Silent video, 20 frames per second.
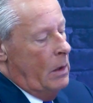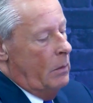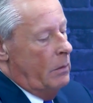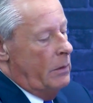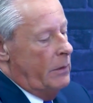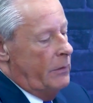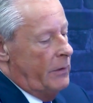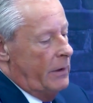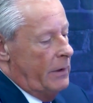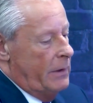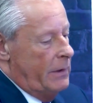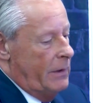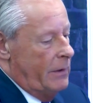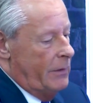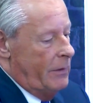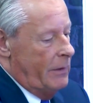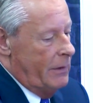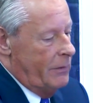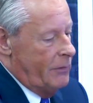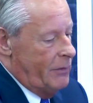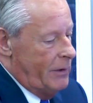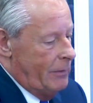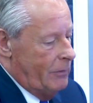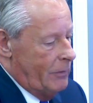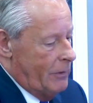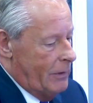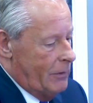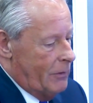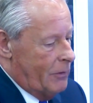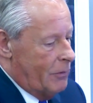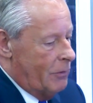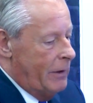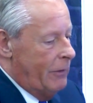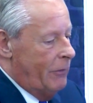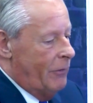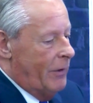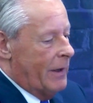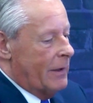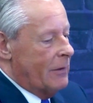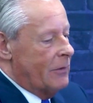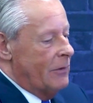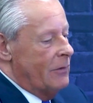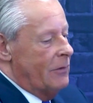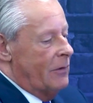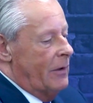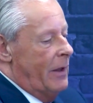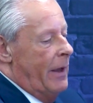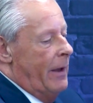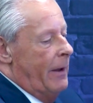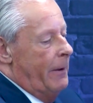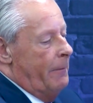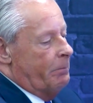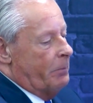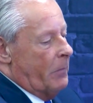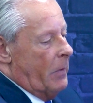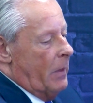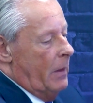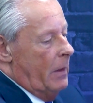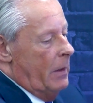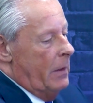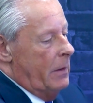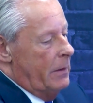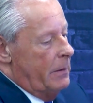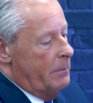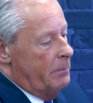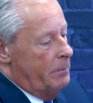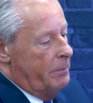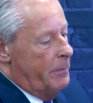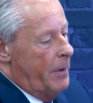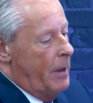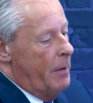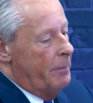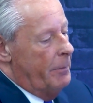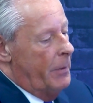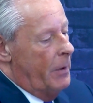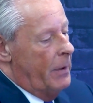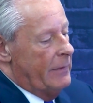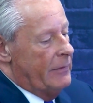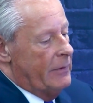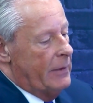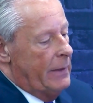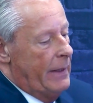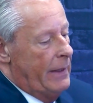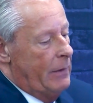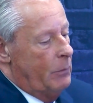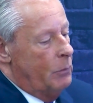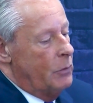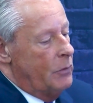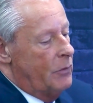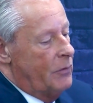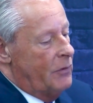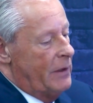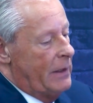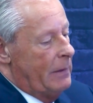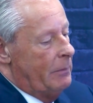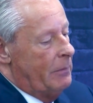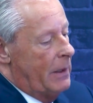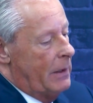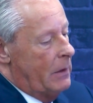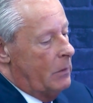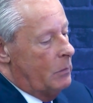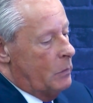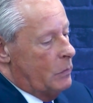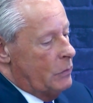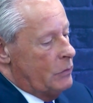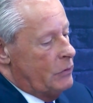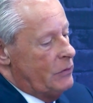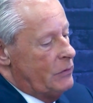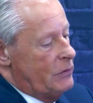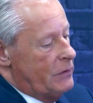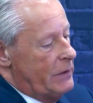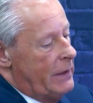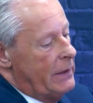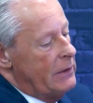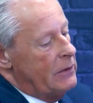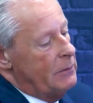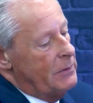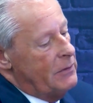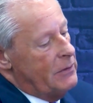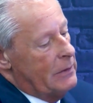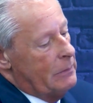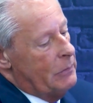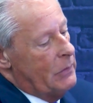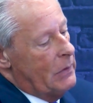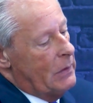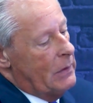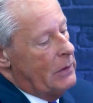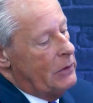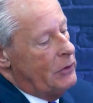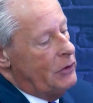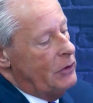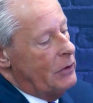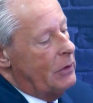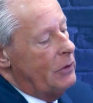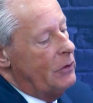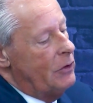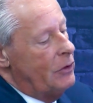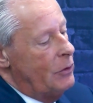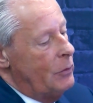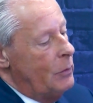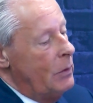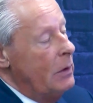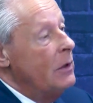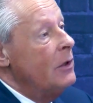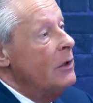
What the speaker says: Well, it seems there's three factors there. Buy-to-let would seem then, on what you say, to be something that you can do